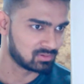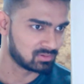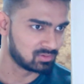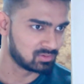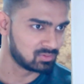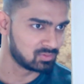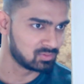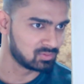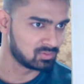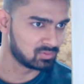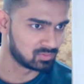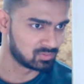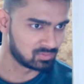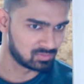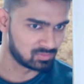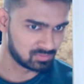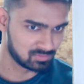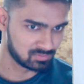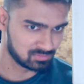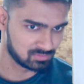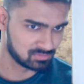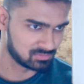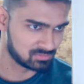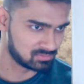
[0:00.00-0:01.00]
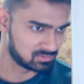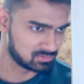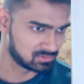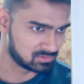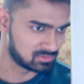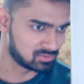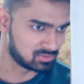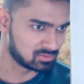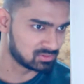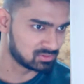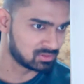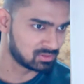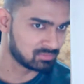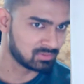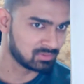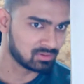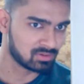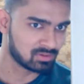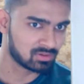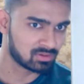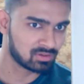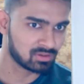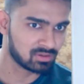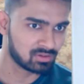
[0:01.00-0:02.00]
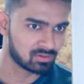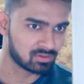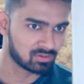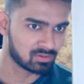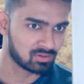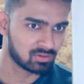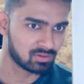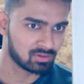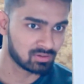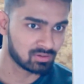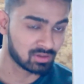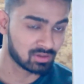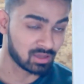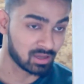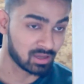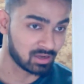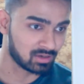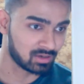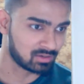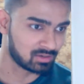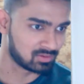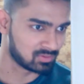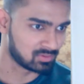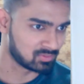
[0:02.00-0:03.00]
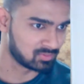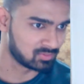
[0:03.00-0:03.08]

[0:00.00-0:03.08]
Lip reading: Oh, geothermal got a wrong hacked.